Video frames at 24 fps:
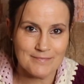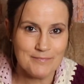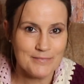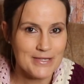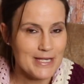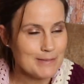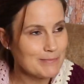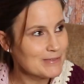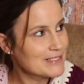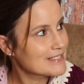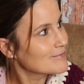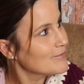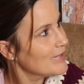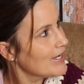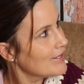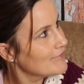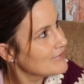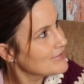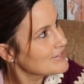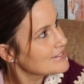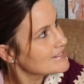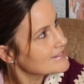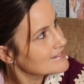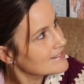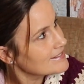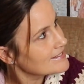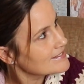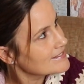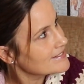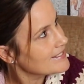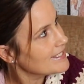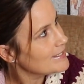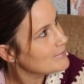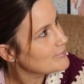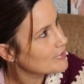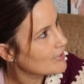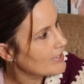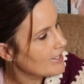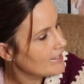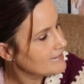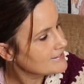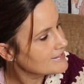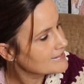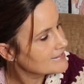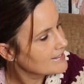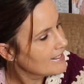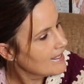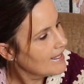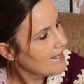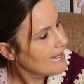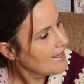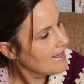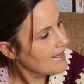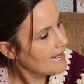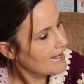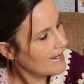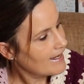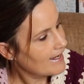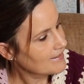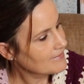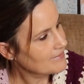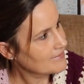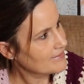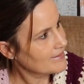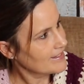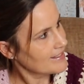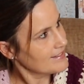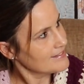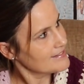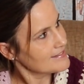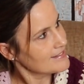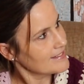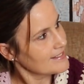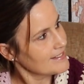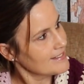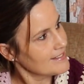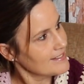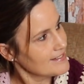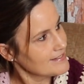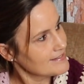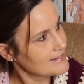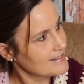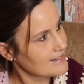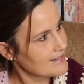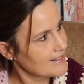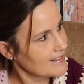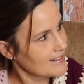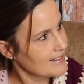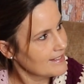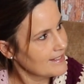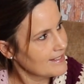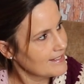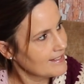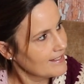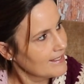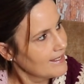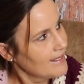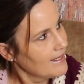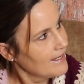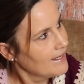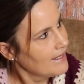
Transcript: Mabel's wearing still the same dress, and this is the